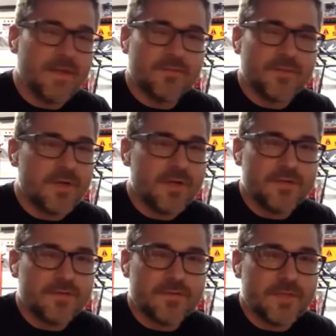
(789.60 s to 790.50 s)
that's
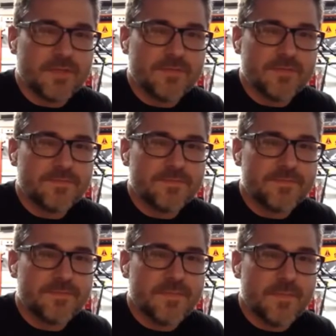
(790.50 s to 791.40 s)
priceless, man.
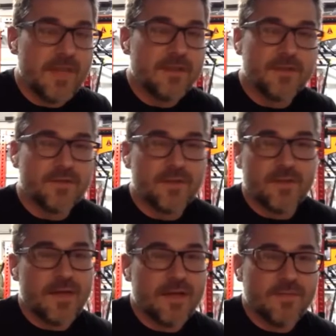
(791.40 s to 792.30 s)

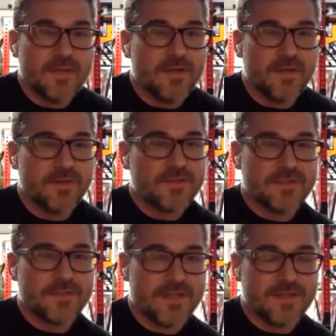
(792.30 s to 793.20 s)
I'll have my daughter
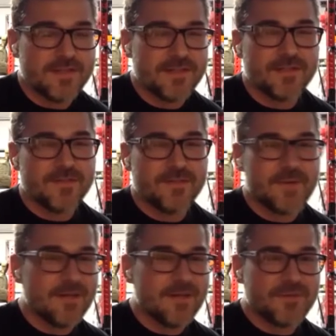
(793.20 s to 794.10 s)
sitting down here
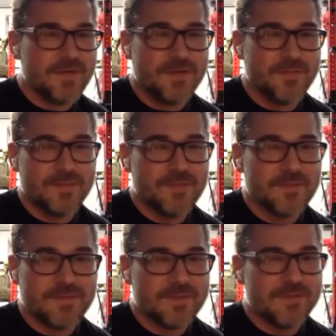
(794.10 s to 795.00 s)
while I'm training
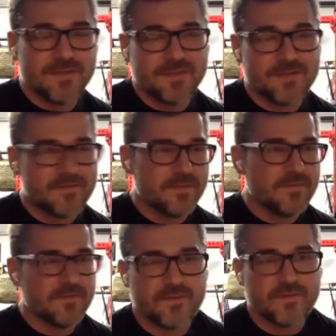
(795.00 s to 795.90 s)
people. And it's like,
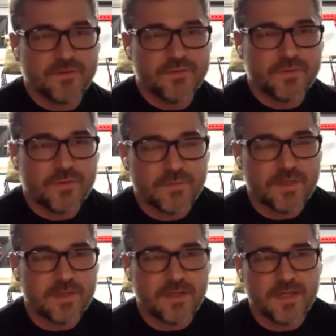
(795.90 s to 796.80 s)
it's just a joy for
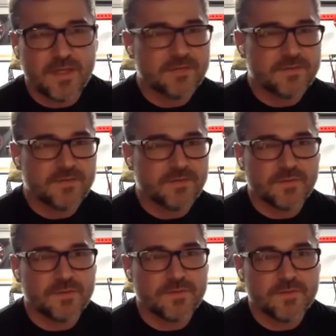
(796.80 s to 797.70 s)
my clients, a
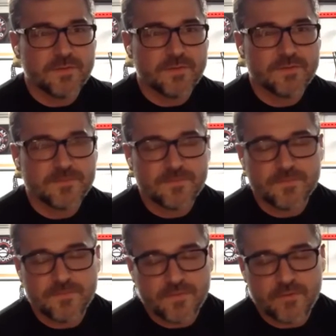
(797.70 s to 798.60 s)
joy,
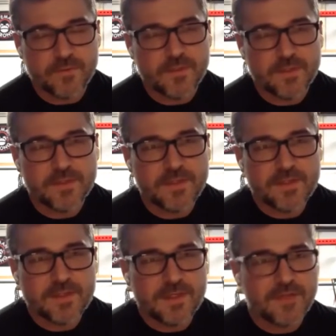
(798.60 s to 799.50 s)
for everybody.
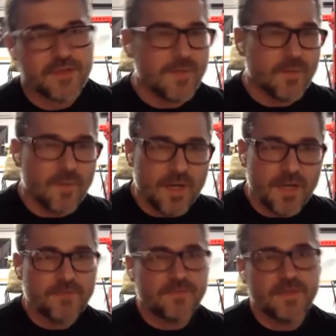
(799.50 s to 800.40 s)
I train my
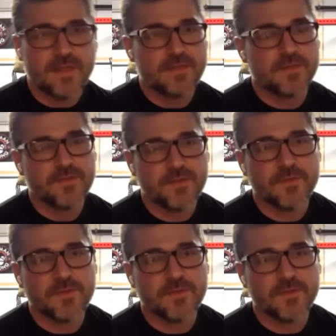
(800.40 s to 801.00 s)
wife down here,